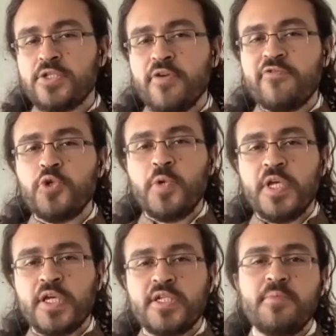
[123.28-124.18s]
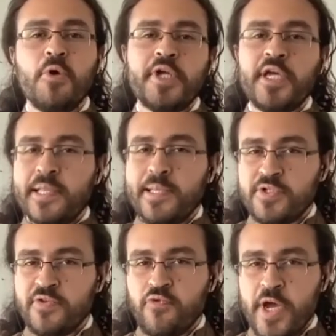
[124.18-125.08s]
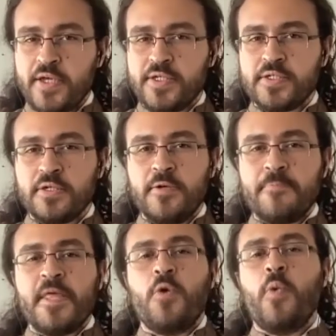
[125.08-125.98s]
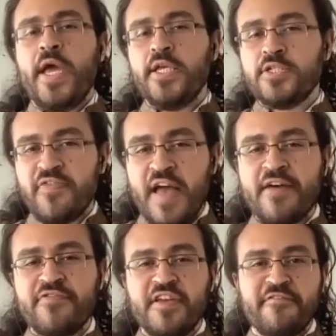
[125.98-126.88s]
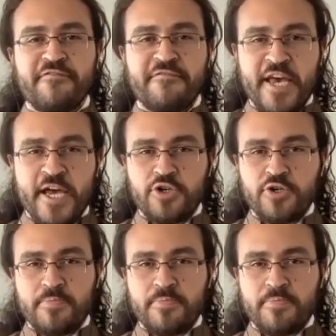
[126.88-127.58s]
of doing it in more inclusive ways, ways of having a fairer